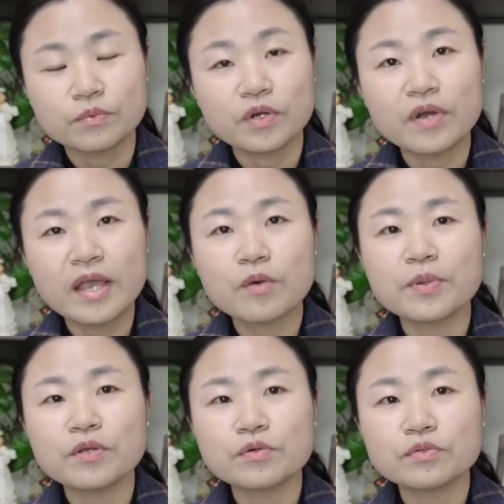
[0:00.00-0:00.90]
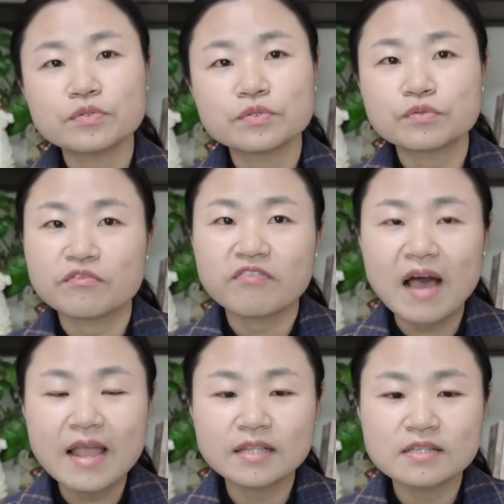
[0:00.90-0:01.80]
will help you to
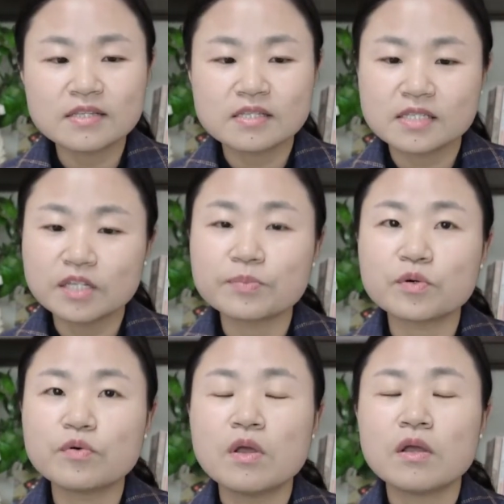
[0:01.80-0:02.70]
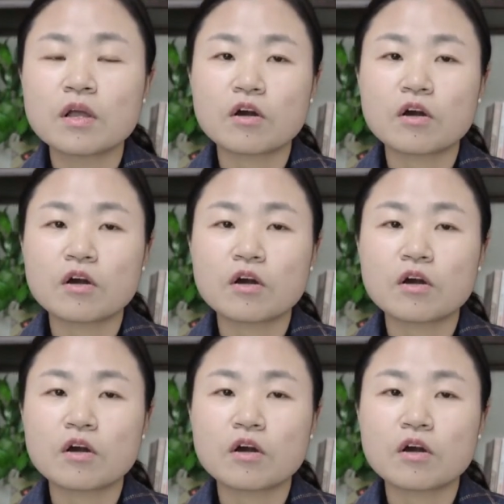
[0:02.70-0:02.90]
find the suitable